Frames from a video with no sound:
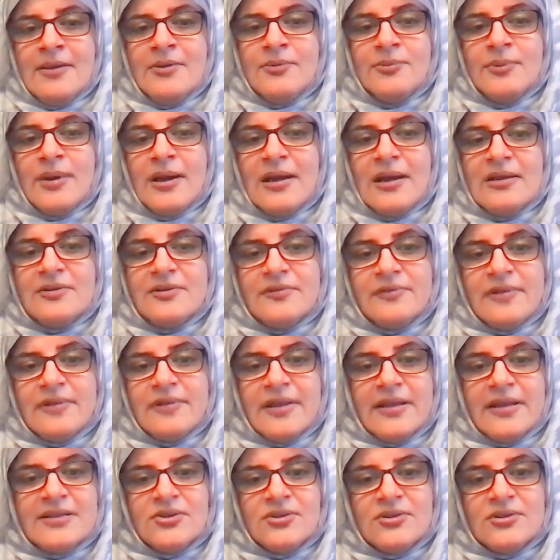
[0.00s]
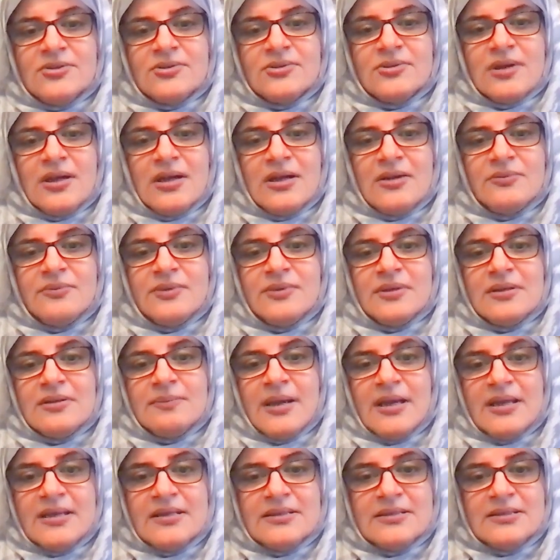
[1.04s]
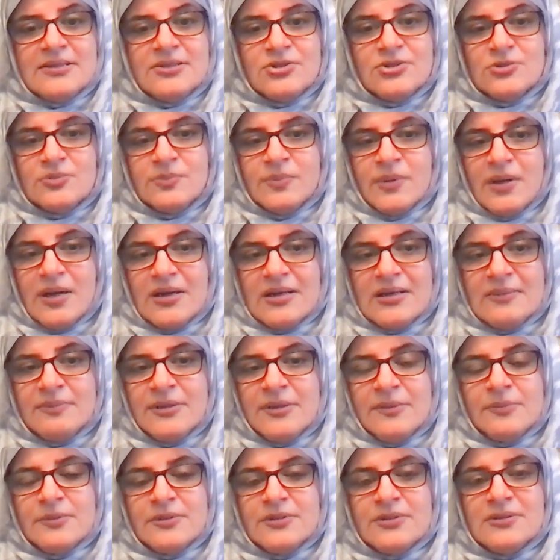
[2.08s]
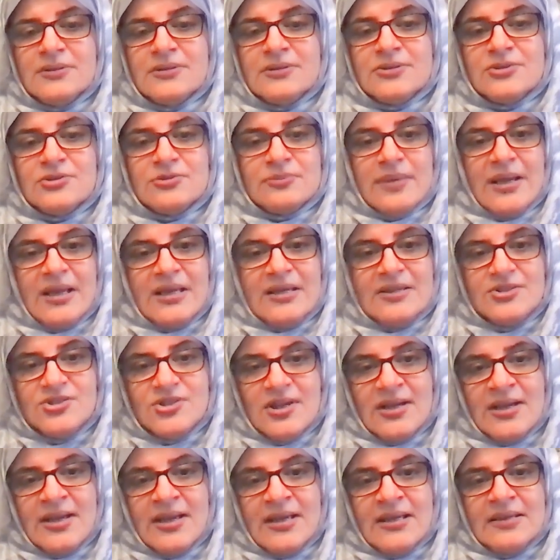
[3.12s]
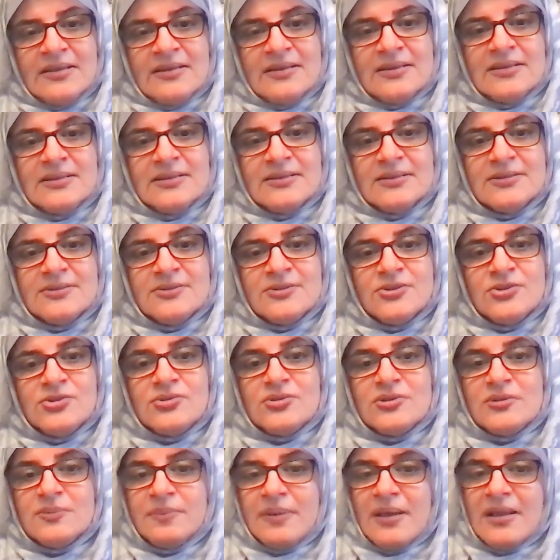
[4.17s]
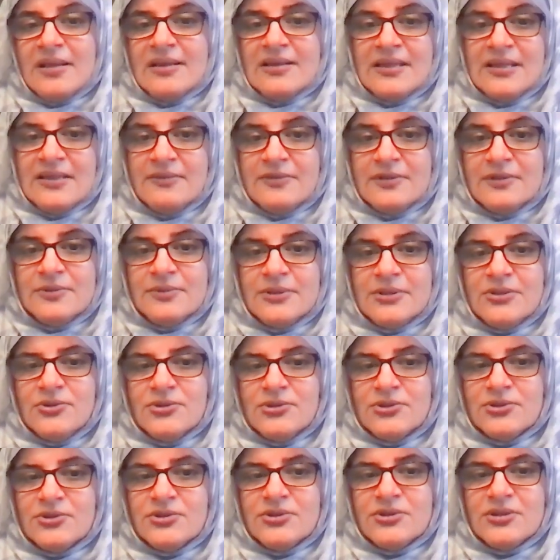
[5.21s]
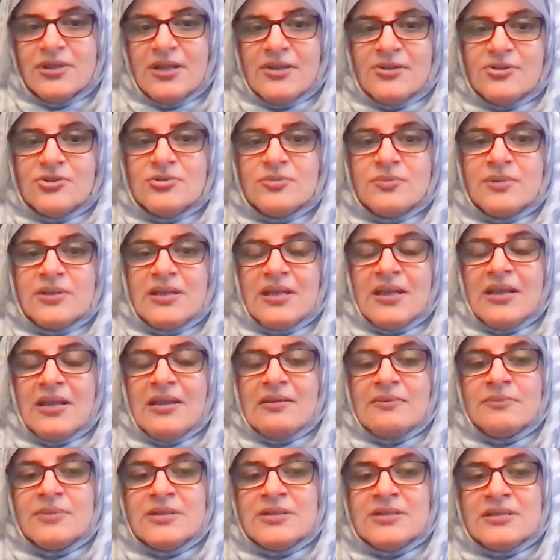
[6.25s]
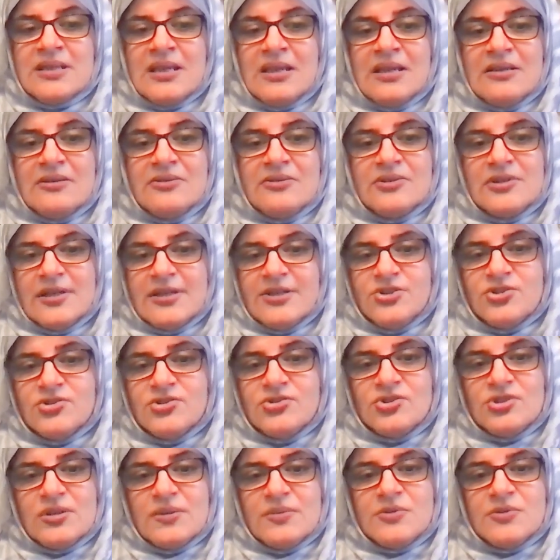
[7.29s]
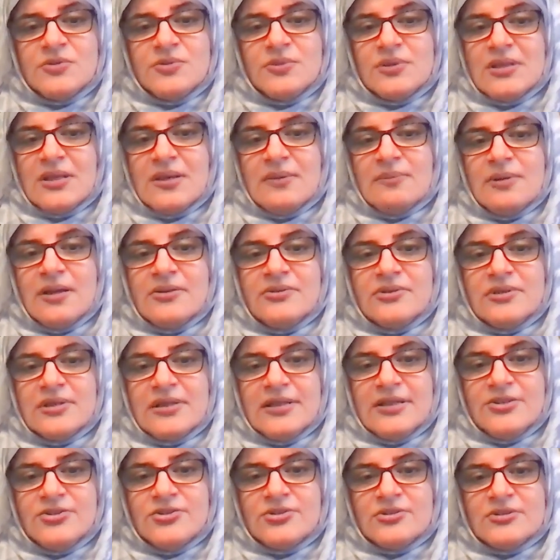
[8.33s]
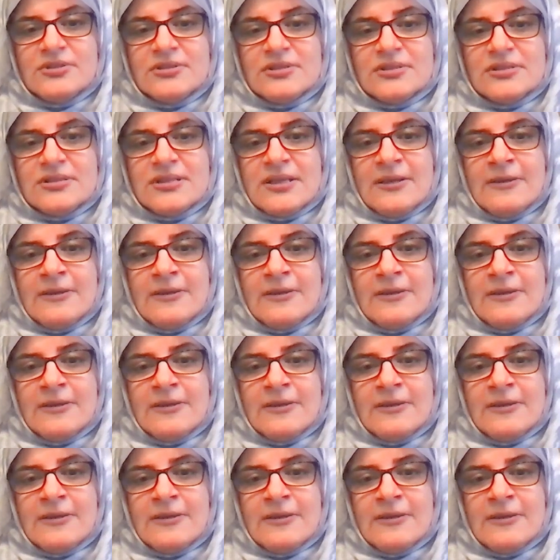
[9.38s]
While reflecting on the Quran, we are reminded to pardon people, to manage our anger, to repel evil with good, and to maintain relationships with our blood relations.